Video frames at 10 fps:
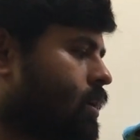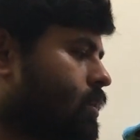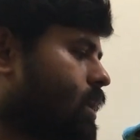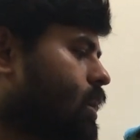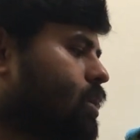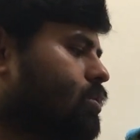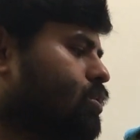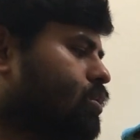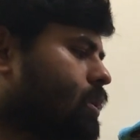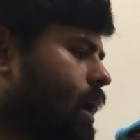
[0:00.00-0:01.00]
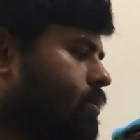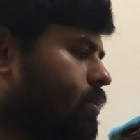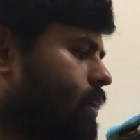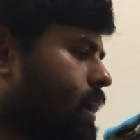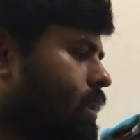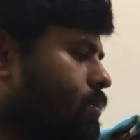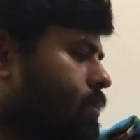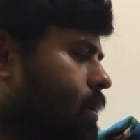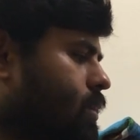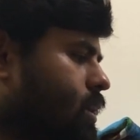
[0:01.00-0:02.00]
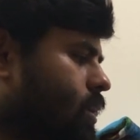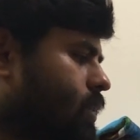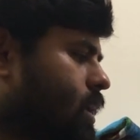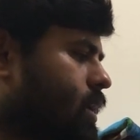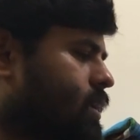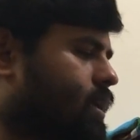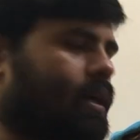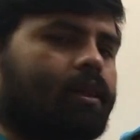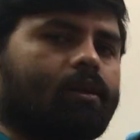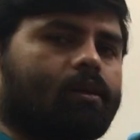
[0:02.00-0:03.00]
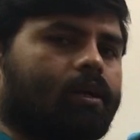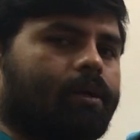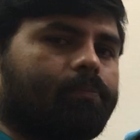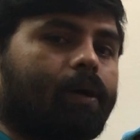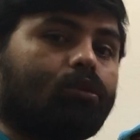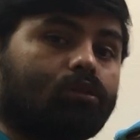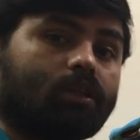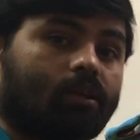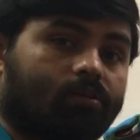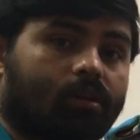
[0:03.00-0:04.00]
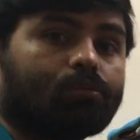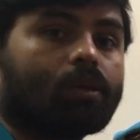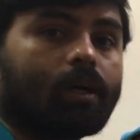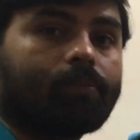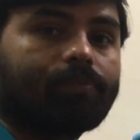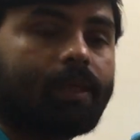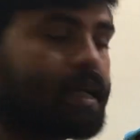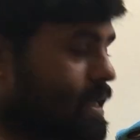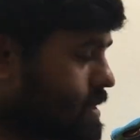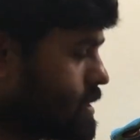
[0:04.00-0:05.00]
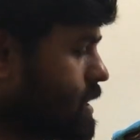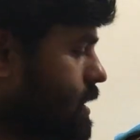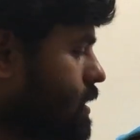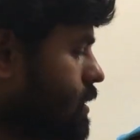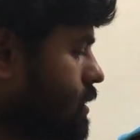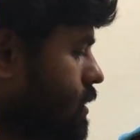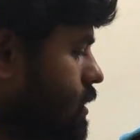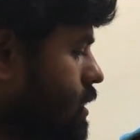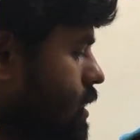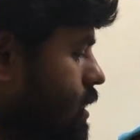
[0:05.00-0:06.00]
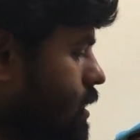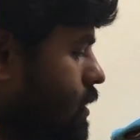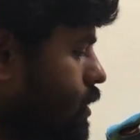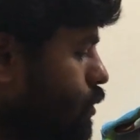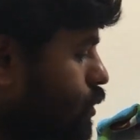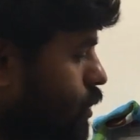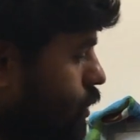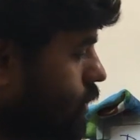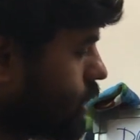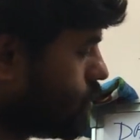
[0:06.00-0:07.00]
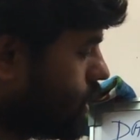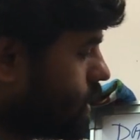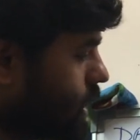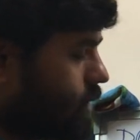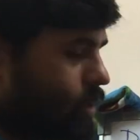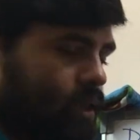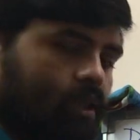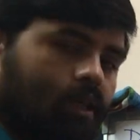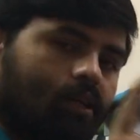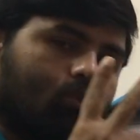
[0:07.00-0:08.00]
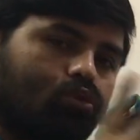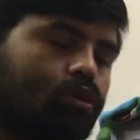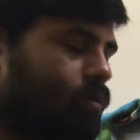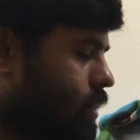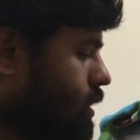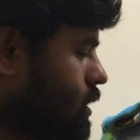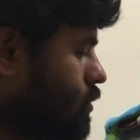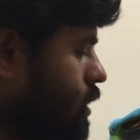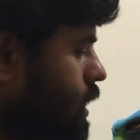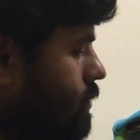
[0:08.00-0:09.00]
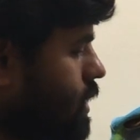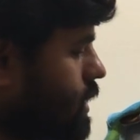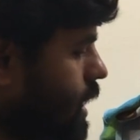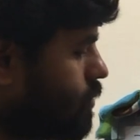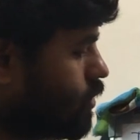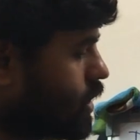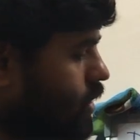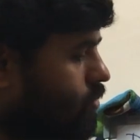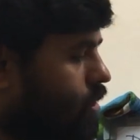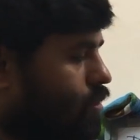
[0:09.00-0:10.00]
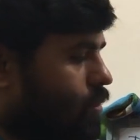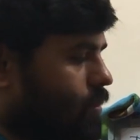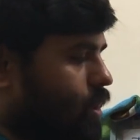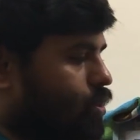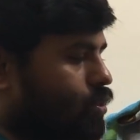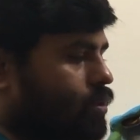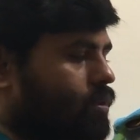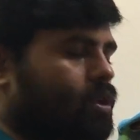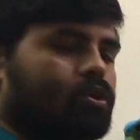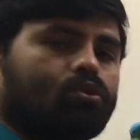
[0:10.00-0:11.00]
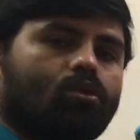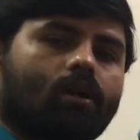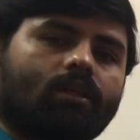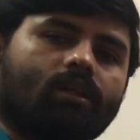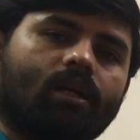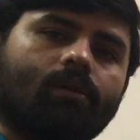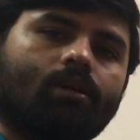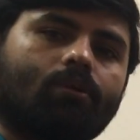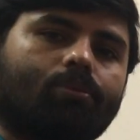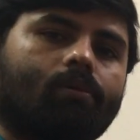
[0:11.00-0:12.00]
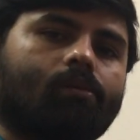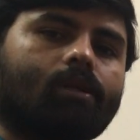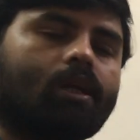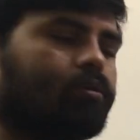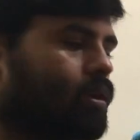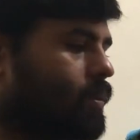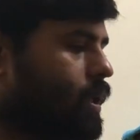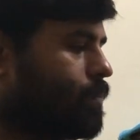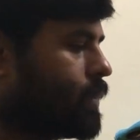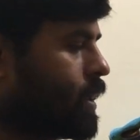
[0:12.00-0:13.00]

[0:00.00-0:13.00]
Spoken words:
then you do not have to find the probability of getting tail by using the formula. Instead, you are knowing that only there is 2 event. One event I have already found 1 by 2. So another event probability will be